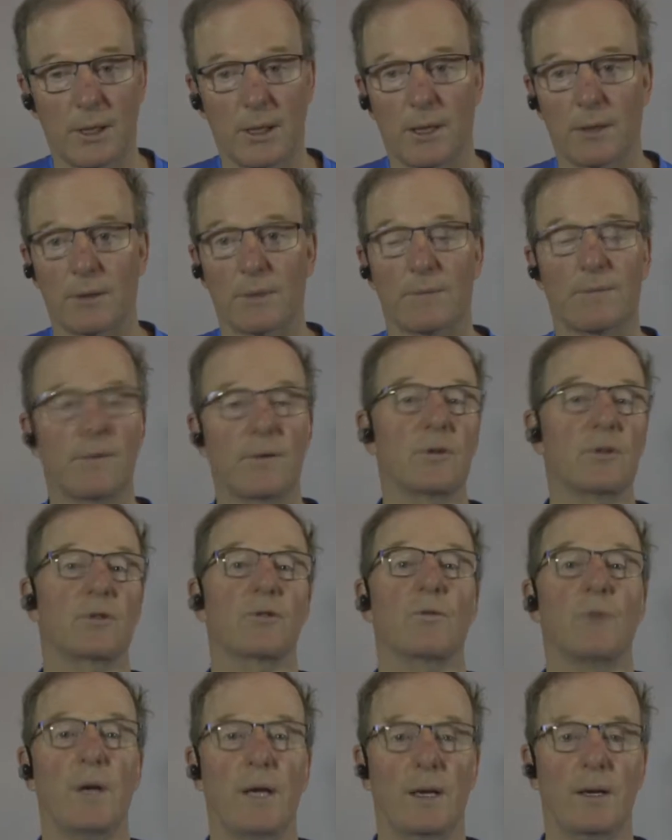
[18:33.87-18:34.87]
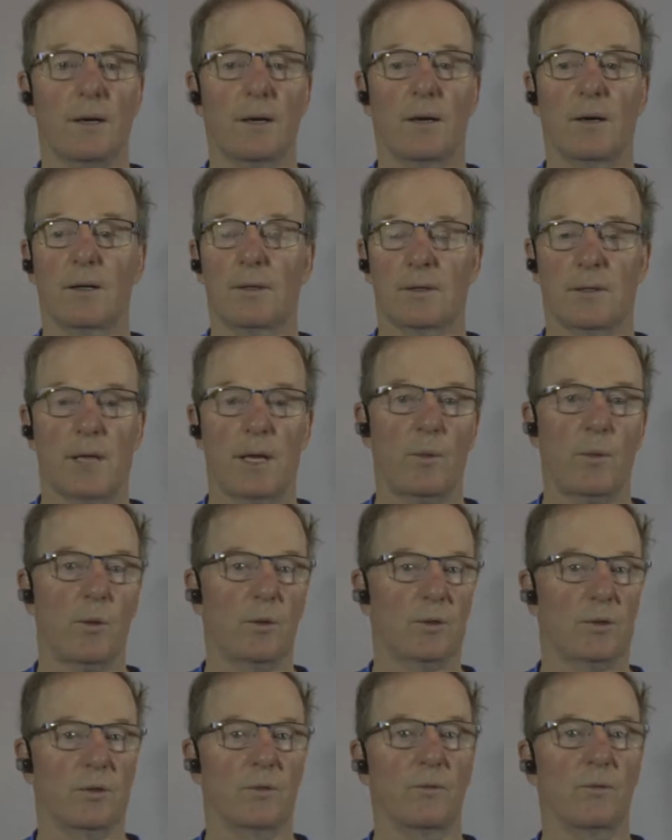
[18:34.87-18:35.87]
And the first week, our assignment
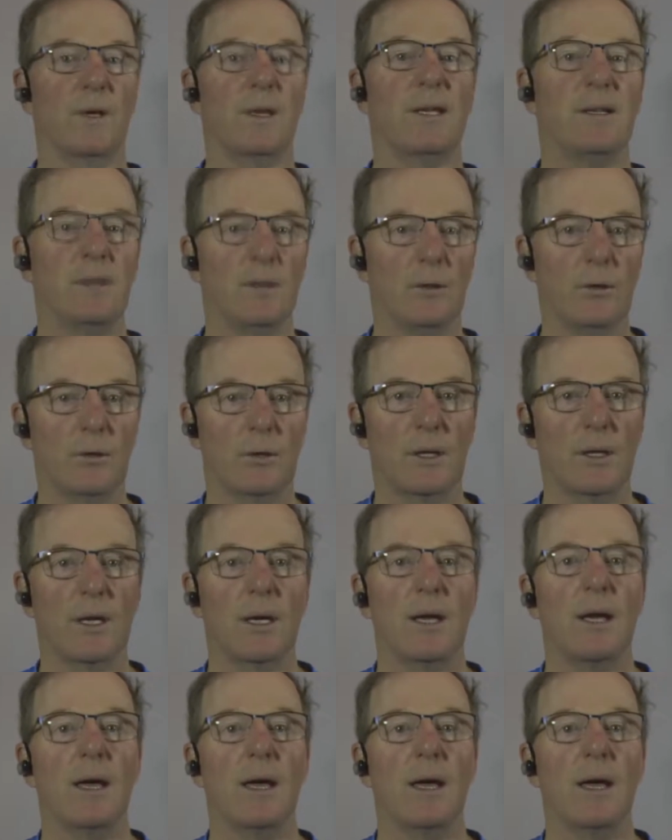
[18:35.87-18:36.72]
was to read Luke